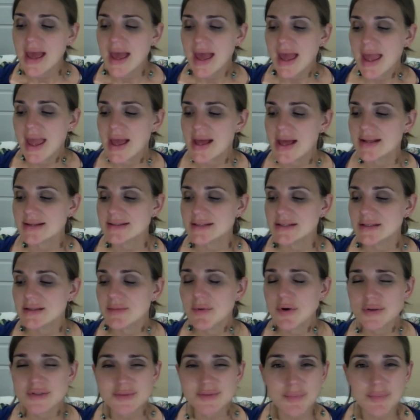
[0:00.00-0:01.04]
And the
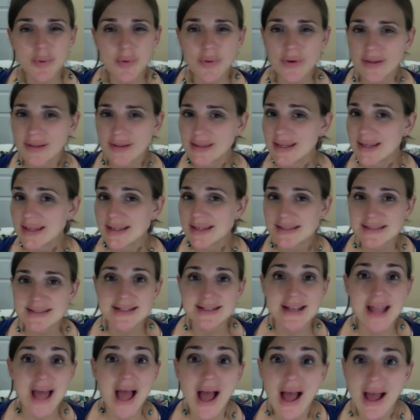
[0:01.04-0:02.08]
most important thing is to
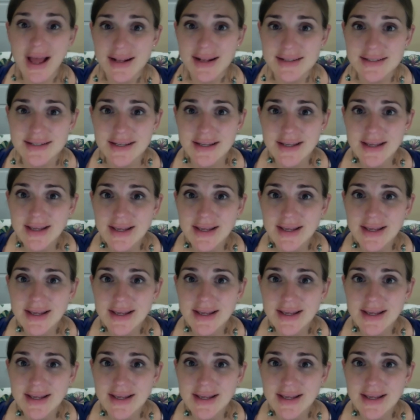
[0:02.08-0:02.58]
not.